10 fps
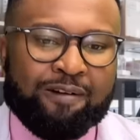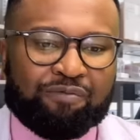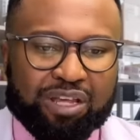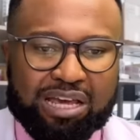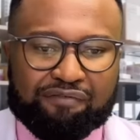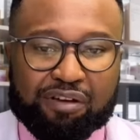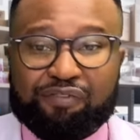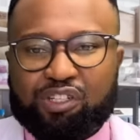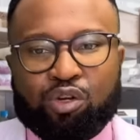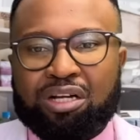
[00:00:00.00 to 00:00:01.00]
the EFF
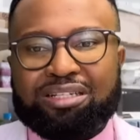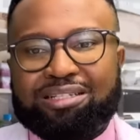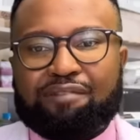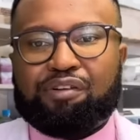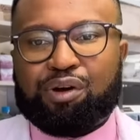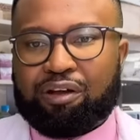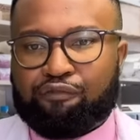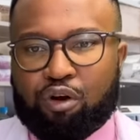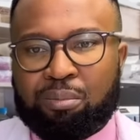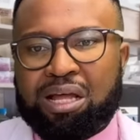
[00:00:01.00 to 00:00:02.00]
is not suffering
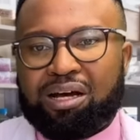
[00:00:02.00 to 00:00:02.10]
from